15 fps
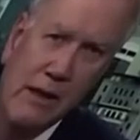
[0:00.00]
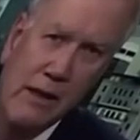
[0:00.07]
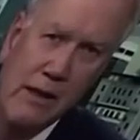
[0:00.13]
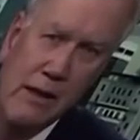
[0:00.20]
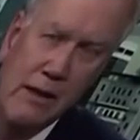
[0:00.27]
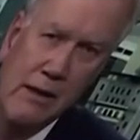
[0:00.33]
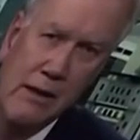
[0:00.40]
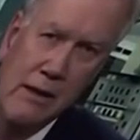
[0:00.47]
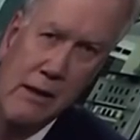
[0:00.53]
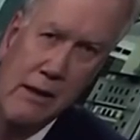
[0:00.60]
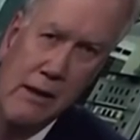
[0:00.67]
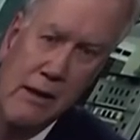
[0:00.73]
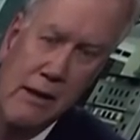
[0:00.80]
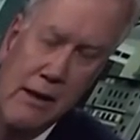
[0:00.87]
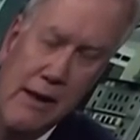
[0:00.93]
which is full
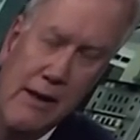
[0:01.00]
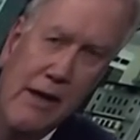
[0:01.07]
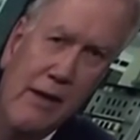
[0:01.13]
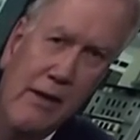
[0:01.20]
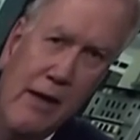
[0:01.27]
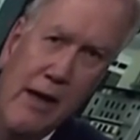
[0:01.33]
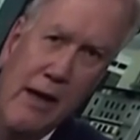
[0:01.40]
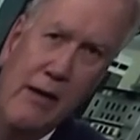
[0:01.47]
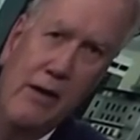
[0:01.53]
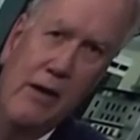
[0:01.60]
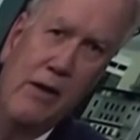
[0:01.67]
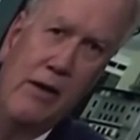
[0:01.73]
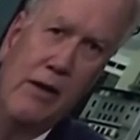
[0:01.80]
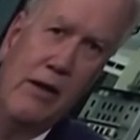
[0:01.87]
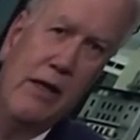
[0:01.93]
of rather rabid
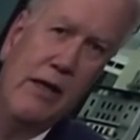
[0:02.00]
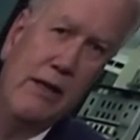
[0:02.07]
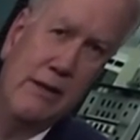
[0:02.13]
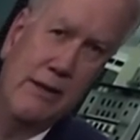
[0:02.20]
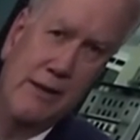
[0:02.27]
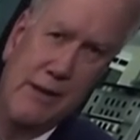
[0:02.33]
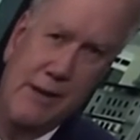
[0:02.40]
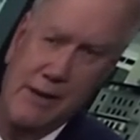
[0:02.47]
commentators.